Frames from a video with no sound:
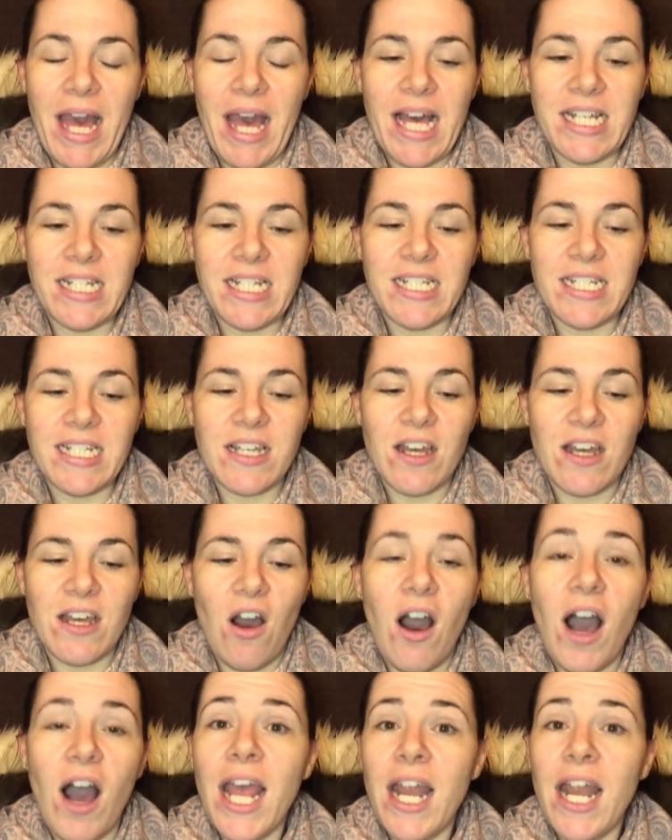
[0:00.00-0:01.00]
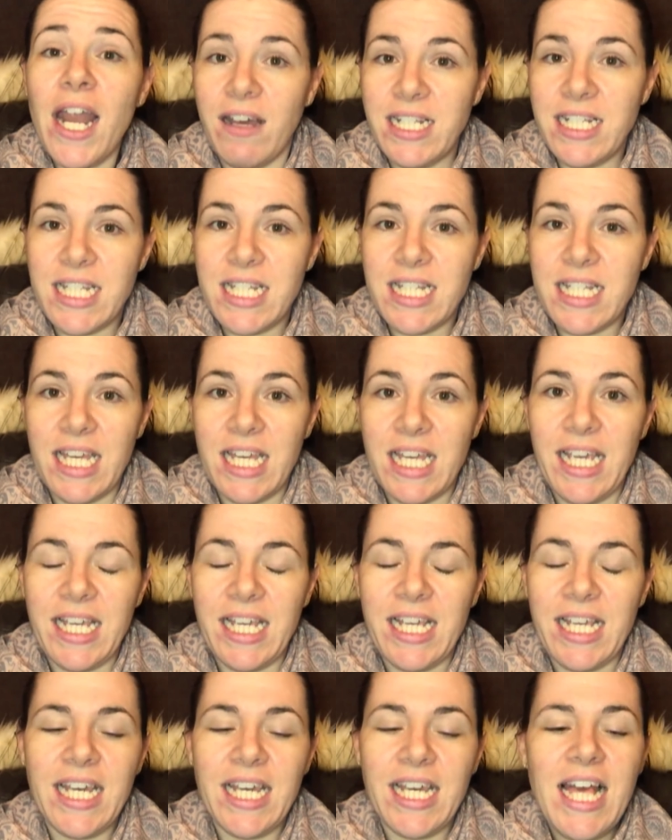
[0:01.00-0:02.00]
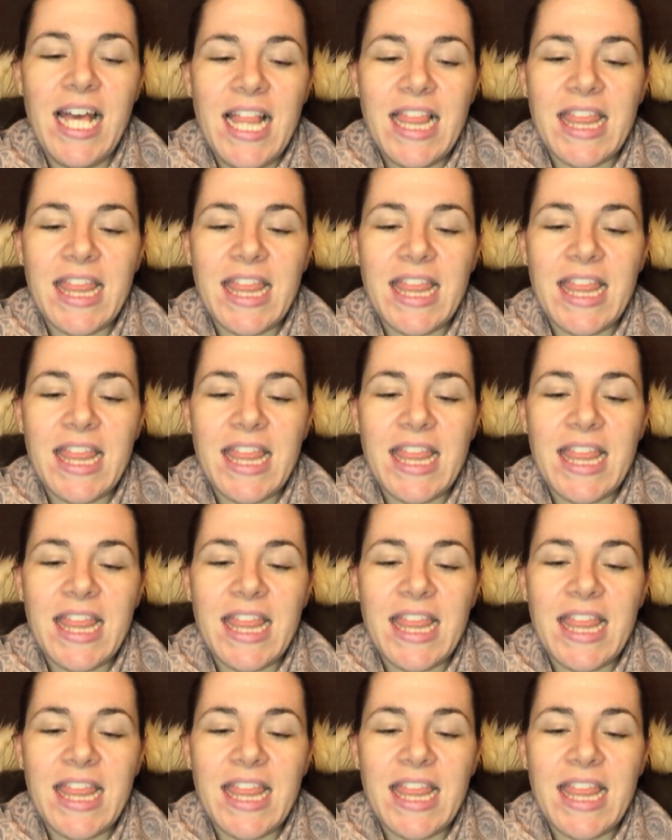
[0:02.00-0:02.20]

And I like to think